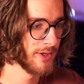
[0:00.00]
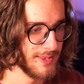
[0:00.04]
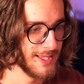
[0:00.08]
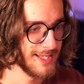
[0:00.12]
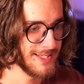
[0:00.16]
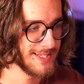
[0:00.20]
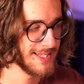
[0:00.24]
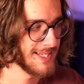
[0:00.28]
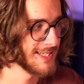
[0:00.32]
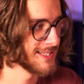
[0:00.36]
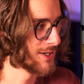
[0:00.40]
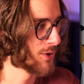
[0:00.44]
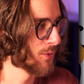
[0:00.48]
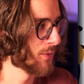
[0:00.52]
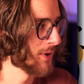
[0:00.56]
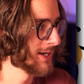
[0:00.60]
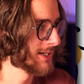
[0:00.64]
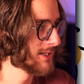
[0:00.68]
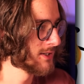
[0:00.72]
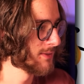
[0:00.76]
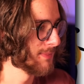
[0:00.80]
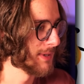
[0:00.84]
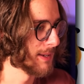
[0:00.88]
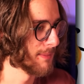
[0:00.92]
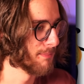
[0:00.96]
This is
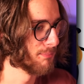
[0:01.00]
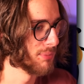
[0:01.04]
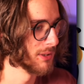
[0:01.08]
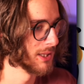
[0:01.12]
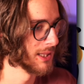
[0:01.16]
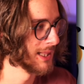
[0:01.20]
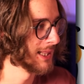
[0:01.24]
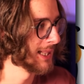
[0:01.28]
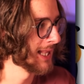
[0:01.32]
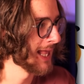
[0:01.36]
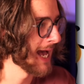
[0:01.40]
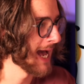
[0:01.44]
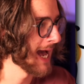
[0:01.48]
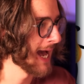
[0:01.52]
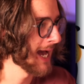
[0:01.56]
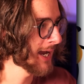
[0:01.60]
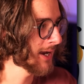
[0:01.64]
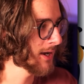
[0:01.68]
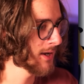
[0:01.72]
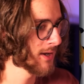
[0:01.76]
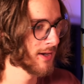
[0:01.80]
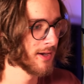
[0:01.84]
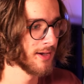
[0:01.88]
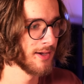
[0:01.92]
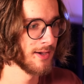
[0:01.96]
going to be black.